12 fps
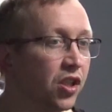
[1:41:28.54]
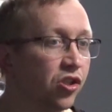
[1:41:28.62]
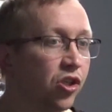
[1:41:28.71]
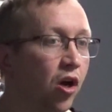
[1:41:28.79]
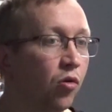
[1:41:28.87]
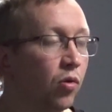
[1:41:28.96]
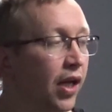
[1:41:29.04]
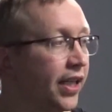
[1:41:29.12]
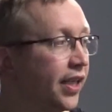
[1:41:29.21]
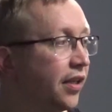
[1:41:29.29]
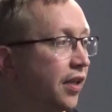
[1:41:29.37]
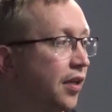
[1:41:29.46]
There's no
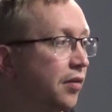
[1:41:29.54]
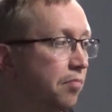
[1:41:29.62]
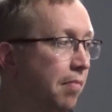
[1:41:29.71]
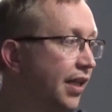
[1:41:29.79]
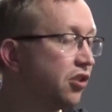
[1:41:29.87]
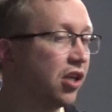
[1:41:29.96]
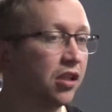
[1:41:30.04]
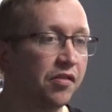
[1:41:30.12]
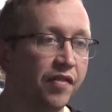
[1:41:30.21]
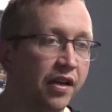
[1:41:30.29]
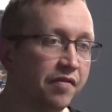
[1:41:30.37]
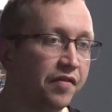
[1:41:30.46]
like mad
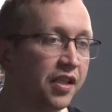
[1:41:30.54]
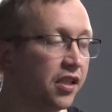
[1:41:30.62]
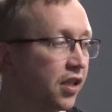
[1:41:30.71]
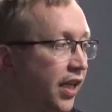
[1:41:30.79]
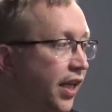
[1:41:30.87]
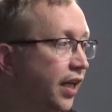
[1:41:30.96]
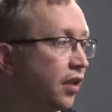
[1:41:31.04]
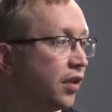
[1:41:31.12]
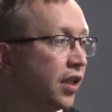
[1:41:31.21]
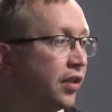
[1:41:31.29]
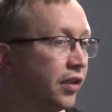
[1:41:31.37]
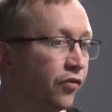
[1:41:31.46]
transfer fees like
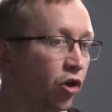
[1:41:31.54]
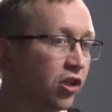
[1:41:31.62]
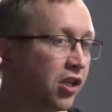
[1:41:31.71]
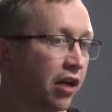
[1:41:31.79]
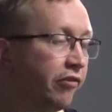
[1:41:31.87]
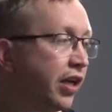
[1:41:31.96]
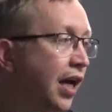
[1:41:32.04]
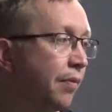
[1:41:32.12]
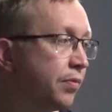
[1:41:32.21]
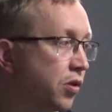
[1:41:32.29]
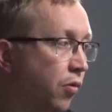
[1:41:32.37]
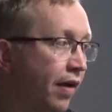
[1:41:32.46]
England, and you've got a salary
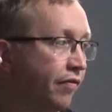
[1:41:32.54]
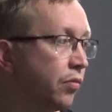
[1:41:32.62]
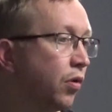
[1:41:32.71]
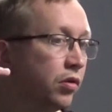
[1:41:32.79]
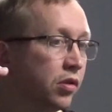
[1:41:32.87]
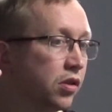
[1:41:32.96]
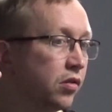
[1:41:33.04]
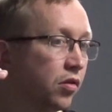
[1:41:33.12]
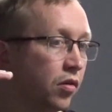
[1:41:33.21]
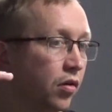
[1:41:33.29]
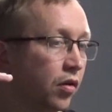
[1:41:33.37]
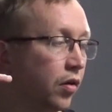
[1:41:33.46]
cap, so everyone's
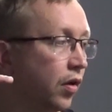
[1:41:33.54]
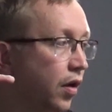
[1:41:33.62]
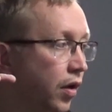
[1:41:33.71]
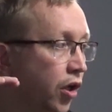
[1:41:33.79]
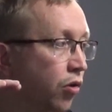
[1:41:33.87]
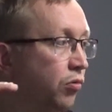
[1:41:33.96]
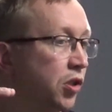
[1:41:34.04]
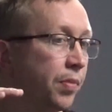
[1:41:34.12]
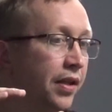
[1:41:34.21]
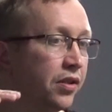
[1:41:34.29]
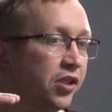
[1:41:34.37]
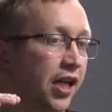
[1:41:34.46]
can only
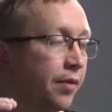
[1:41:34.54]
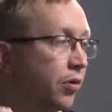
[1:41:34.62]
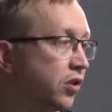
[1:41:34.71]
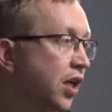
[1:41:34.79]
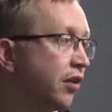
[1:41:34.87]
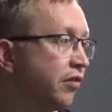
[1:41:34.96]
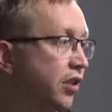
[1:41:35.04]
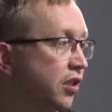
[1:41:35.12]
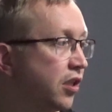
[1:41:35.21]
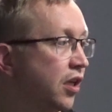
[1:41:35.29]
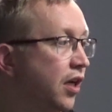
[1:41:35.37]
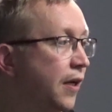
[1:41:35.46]
spend the same on
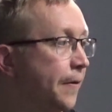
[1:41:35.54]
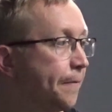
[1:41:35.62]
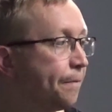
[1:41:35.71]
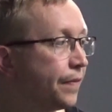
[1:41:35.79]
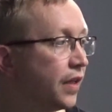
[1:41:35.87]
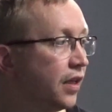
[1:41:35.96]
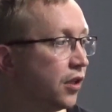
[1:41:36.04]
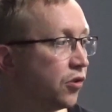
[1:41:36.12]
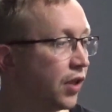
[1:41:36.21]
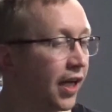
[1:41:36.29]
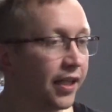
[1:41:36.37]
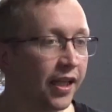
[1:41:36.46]
salaries.
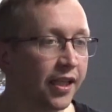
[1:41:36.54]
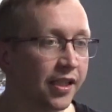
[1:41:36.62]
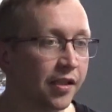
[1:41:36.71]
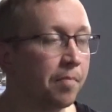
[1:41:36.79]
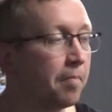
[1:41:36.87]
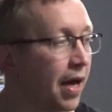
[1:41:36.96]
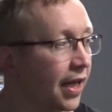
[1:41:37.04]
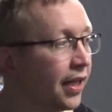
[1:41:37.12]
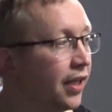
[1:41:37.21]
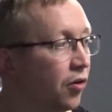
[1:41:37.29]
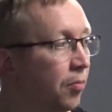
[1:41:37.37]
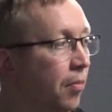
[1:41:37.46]
So that's like a mad
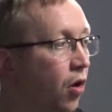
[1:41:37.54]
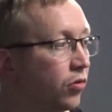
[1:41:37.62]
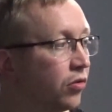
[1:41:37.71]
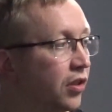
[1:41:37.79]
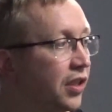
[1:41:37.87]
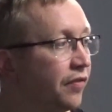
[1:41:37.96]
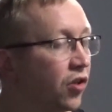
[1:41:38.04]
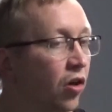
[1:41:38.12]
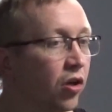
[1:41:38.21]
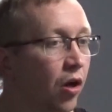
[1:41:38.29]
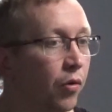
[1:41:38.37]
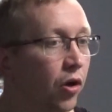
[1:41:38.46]
little model that they've
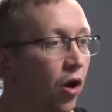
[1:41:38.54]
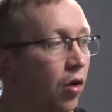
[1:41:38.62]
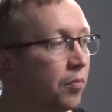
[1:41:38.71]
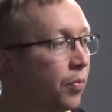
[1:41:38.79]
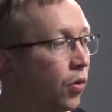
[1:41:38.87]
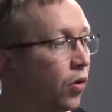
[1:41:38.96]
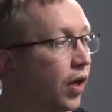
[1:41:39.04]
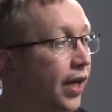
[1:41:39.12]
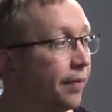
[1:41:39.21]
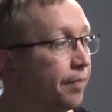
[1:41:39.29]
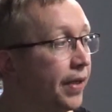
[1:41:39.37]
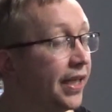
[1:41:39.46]
got going on, but
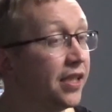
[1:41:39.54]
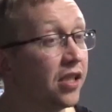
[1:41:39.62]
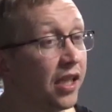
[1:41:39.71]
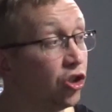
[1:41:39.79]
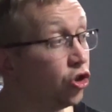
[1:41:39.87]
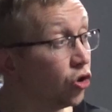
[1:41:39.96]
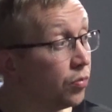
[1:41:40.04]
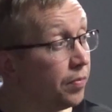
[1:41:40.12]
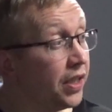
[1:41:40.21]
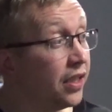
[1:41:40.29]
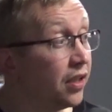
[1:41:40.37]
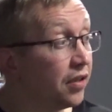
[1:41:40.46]
it should
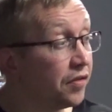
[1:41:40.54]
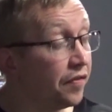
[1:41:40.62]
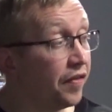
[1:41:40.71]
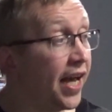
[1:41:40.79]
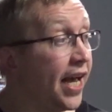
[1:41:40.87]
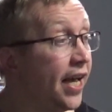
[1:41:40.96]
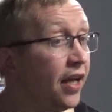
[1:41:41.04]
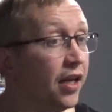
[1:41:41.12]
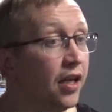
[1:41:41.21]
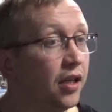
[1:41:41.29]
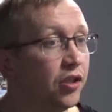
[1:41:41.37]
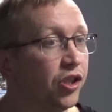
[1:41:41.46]
mean that it's fair. Yeah.
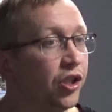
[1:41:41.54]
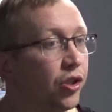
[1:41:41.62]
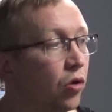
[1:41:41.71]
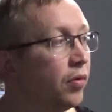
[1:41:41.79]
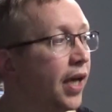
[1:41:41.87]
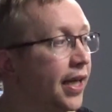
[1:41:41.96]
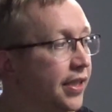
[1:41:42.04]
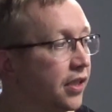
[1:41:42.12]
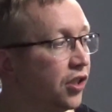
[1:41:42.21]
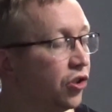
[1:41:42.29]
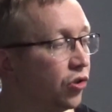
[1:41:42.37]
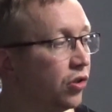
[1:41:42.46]
So
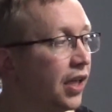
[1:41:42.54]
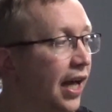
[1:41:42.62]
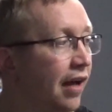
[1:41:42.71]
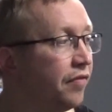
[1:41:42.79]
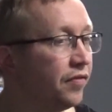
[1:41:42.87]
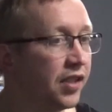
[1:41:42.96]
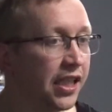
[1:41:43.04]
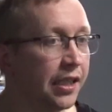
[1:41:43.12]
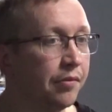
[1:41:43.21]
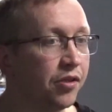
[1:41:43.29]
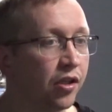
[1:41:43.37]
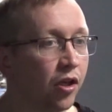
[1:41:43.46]
you shouldn't have
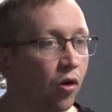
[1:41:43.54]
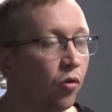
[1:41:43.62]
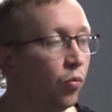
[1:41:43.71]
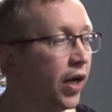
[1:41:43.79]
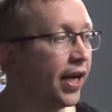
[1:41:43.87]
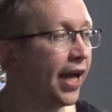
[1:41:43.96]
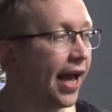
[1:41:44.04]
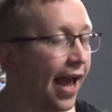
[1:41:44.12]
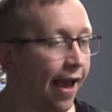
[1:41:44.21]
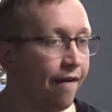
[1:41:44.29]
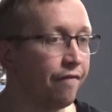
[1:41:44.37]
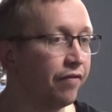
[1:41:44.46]
teams that go and win it
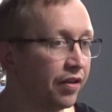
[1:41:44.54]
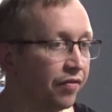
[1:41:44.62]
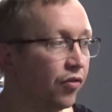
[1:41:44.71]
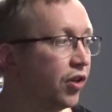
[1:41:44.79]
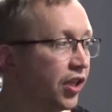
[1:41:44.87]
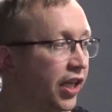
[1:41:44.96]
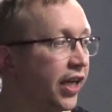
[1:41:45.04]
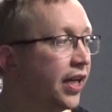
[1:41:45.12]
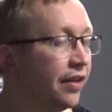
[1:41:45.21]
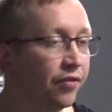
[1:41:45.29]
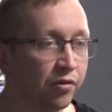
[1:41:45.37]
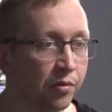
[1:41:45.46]
every fucking year,
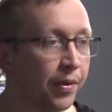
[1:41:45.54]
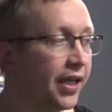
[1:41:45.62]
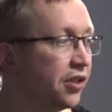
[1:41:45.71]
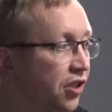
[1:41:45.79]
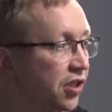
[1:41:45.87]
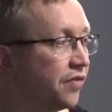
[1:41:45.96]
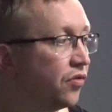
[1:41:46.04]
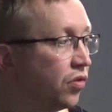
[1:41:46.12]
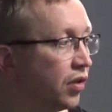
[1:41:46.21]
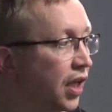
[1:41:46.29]
even though the Patriots have done that.